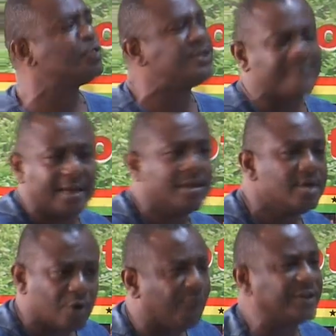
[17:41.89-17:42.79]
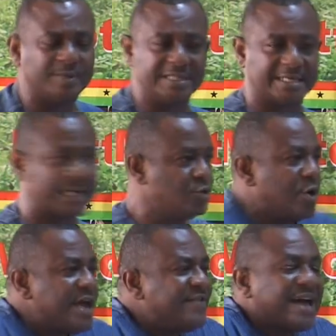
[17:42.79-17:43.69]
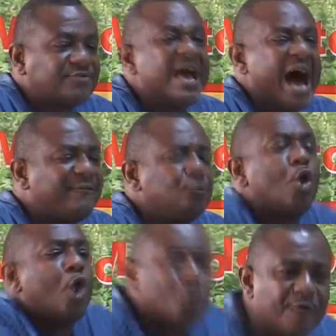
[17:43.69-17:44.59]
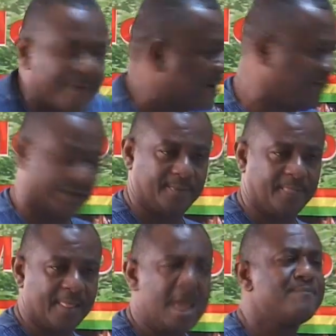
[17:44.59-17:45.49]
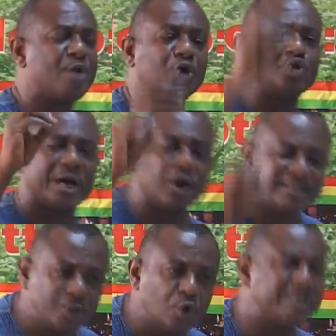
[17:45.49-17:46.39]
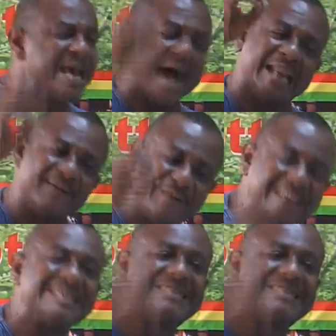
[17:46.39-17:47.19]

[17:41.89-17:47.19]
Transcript: which may conflict with each other? You even have no room for maneuver because you cannot use an inflation